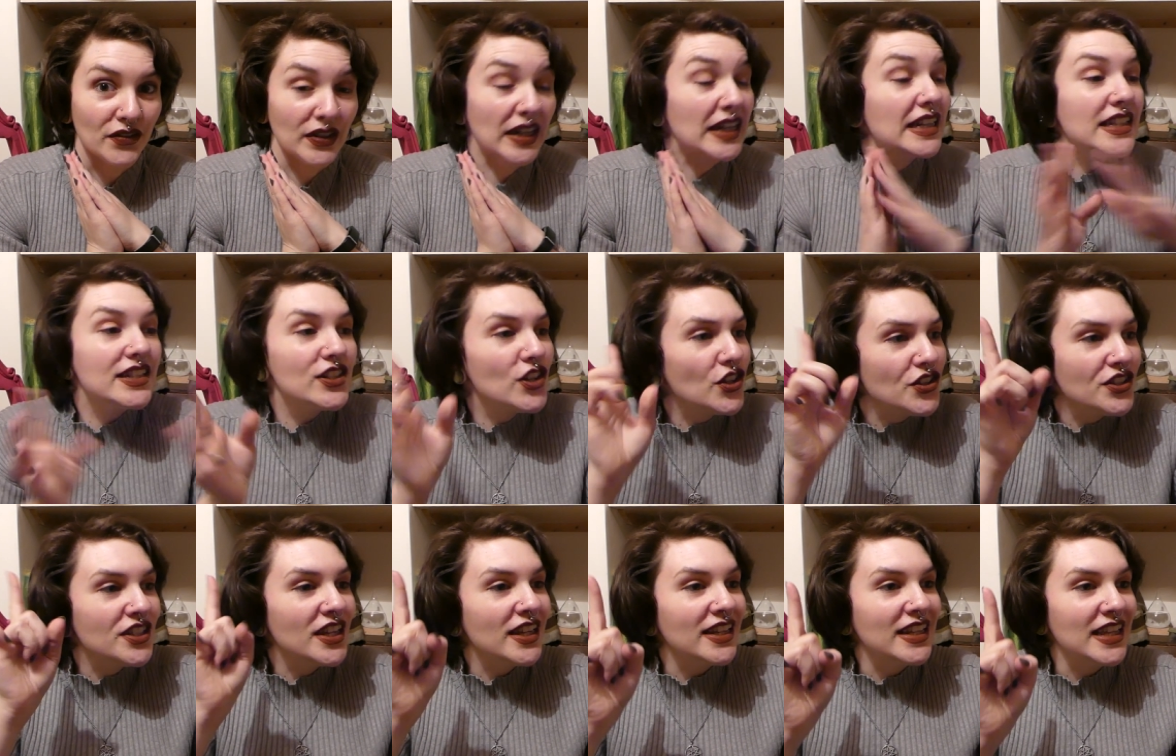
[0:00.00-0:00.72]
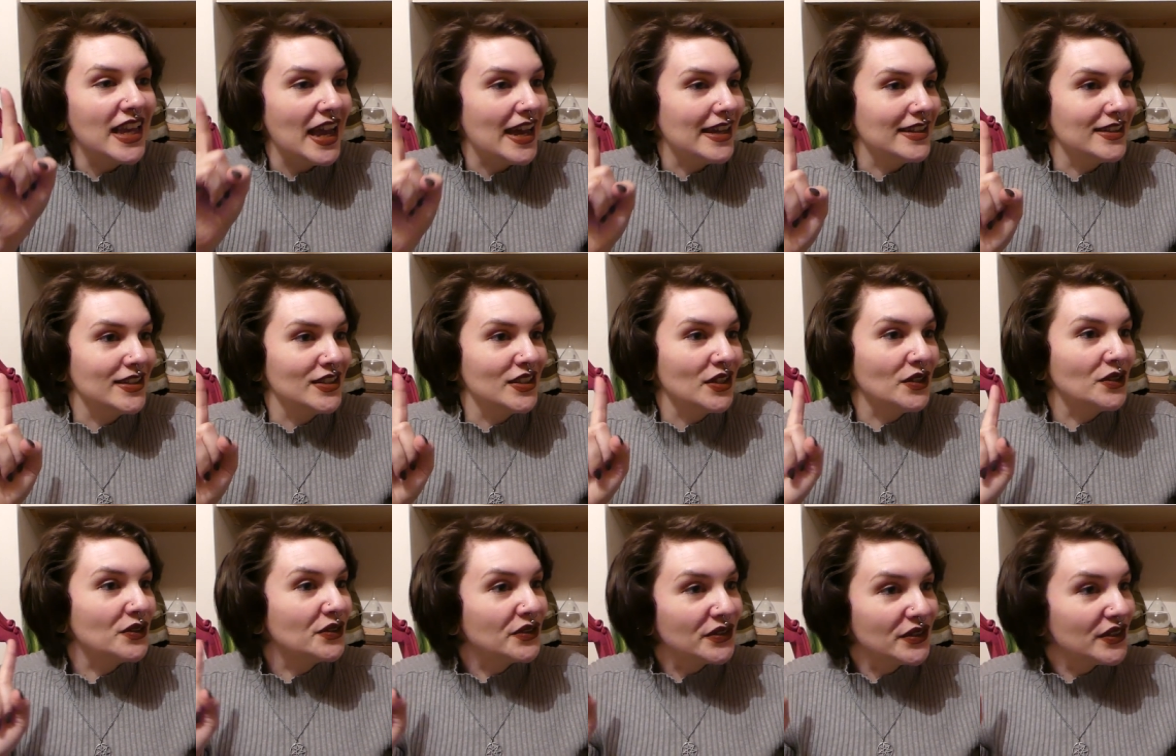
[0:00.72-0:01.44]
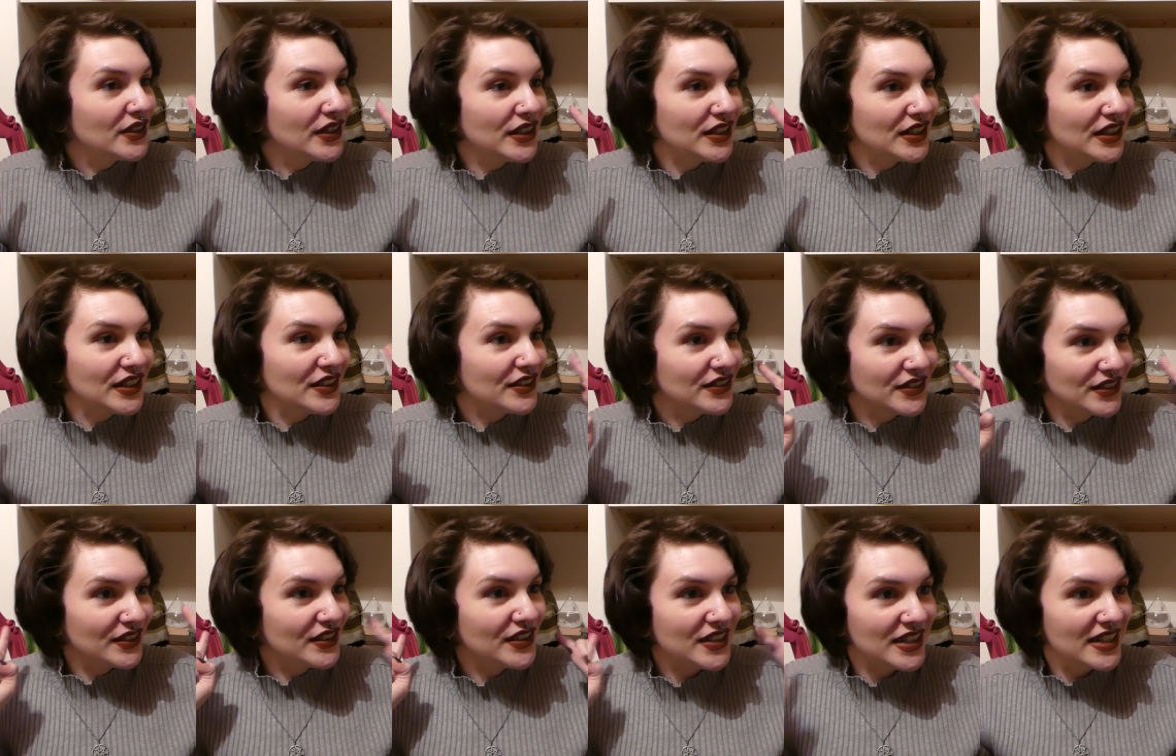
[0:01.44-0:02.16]
and it's not done yet, so, you know,
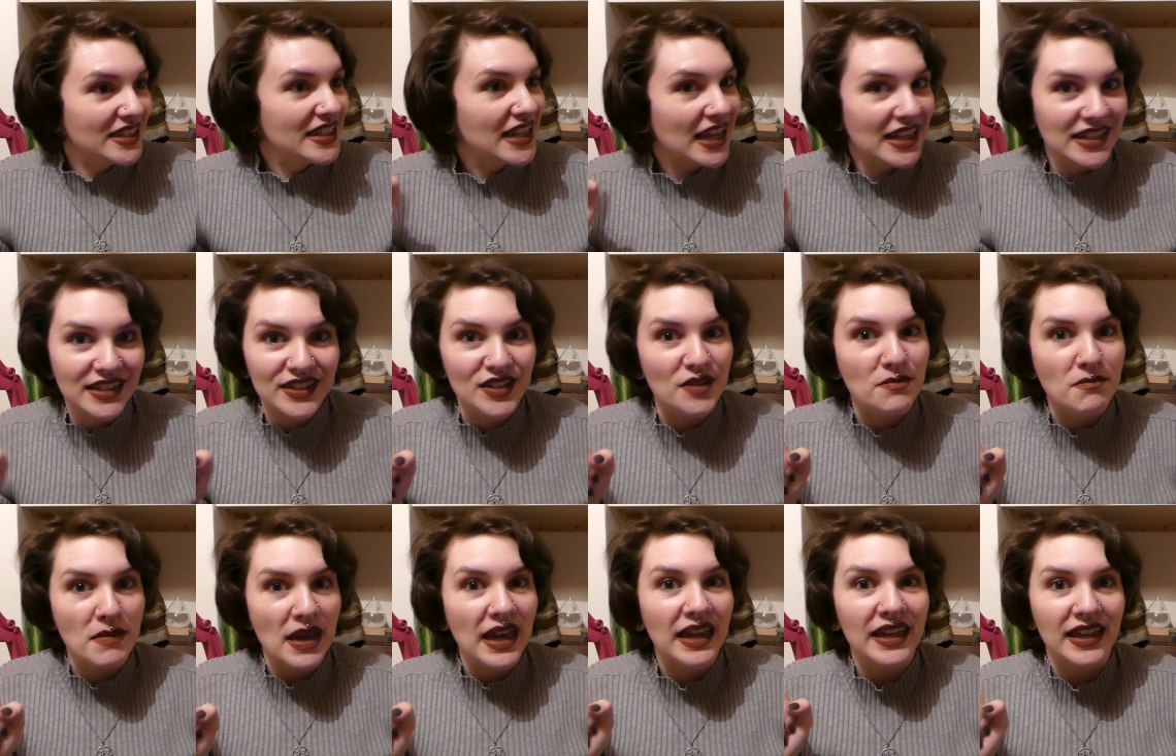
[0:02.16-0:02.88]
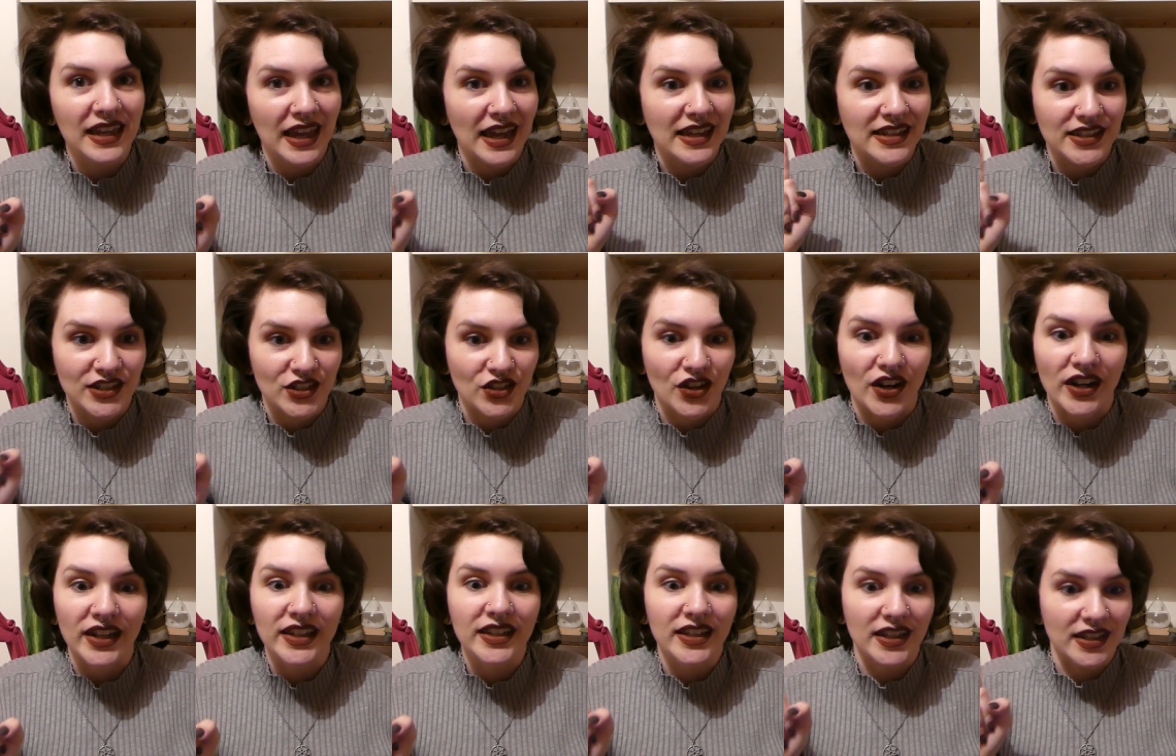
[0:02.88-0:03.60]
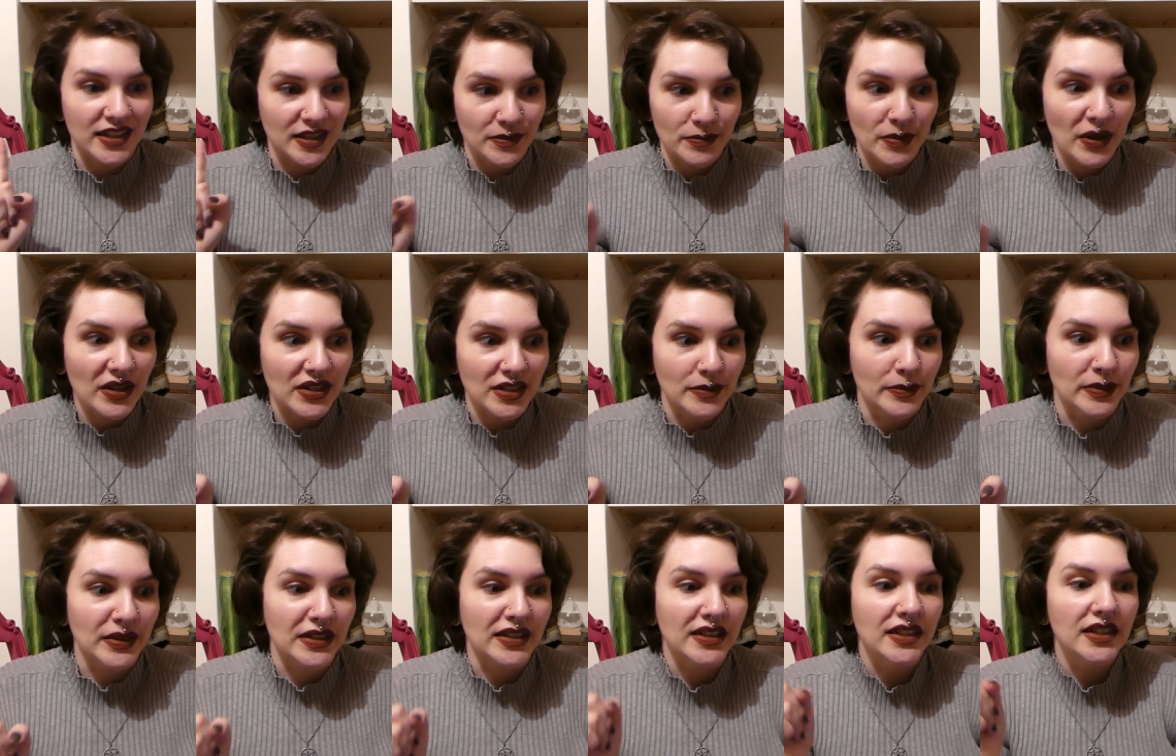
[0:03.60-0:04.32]
disaster may yet strike, it's
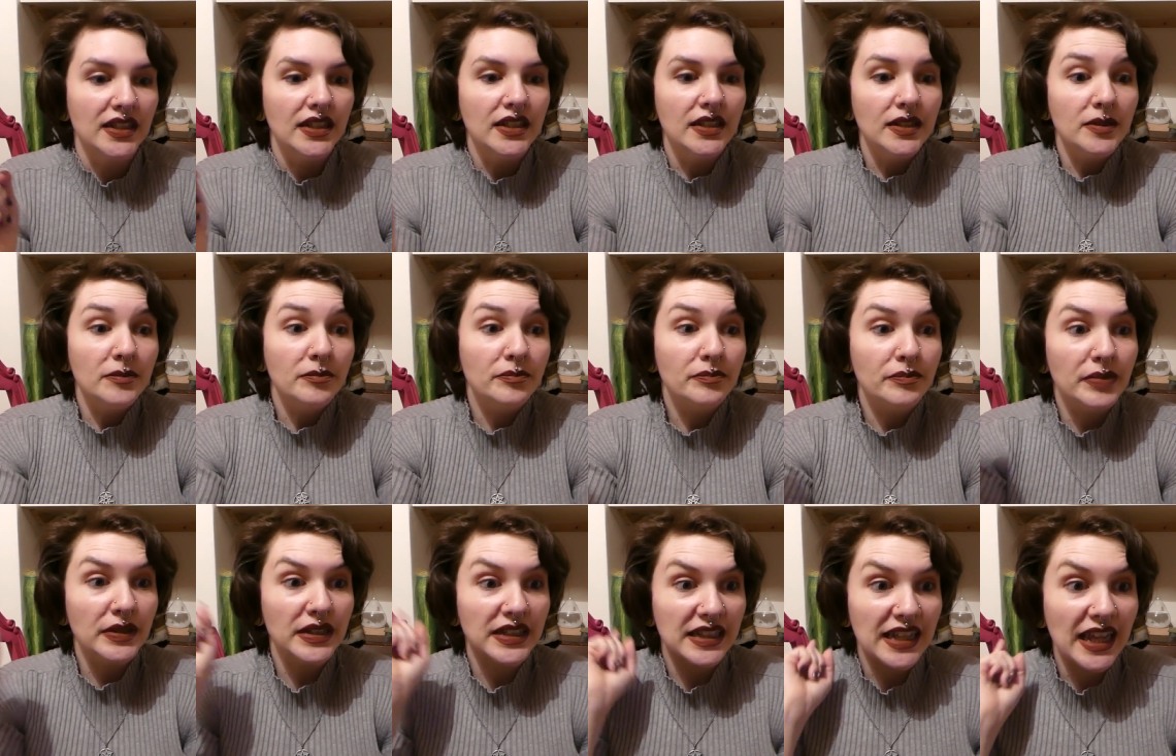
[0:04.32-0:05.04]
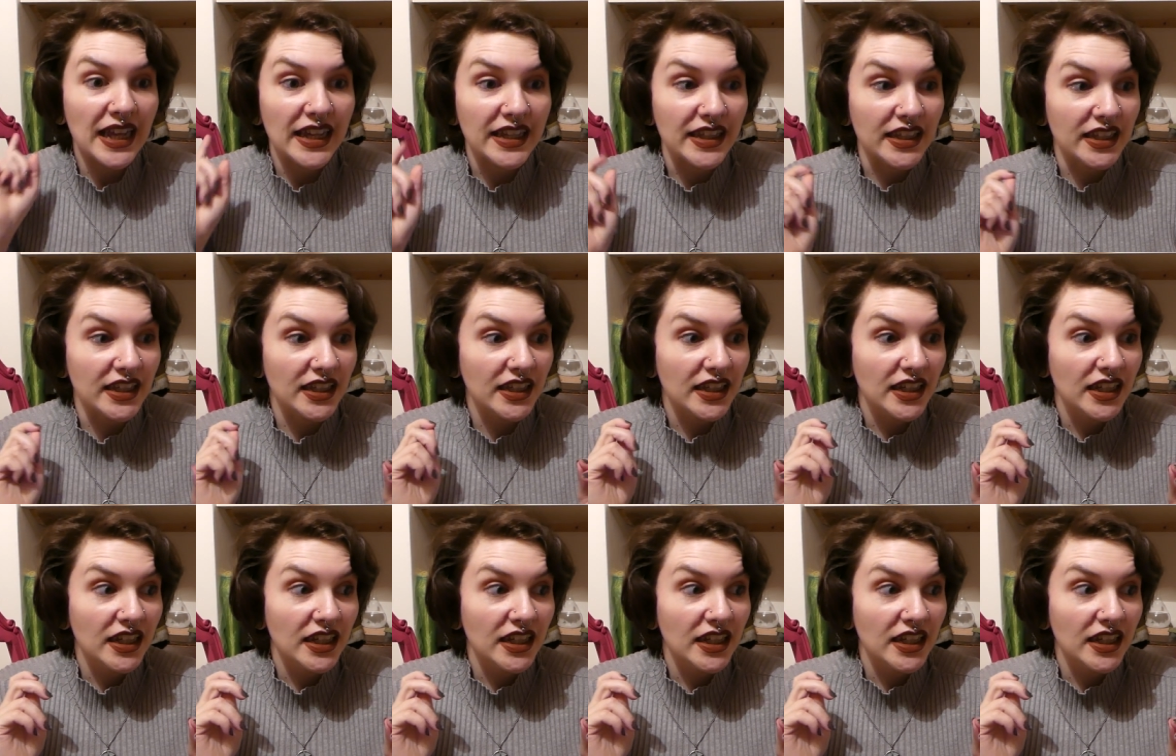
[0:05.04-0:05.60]
possible, but like...